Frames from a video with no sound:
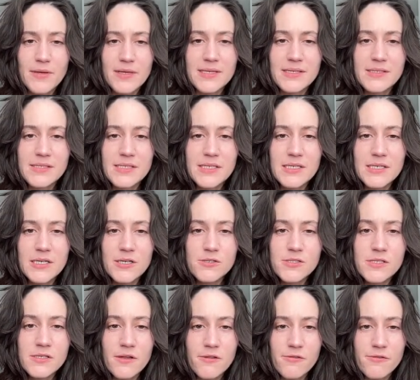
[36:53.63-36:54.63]
And here's
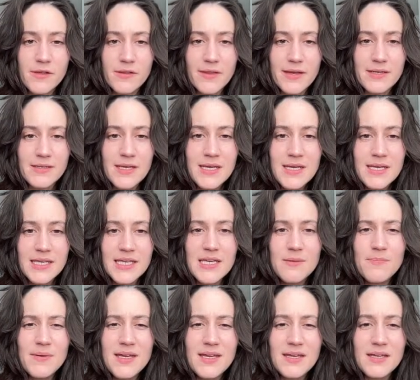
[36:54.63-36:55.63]
another thing, like
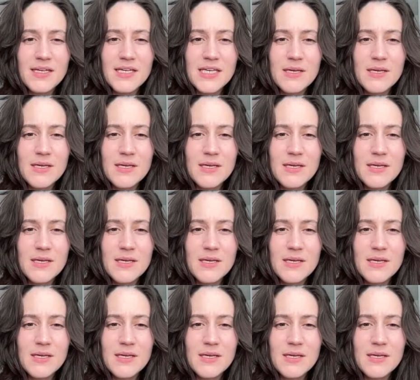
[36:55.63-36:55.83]
keeping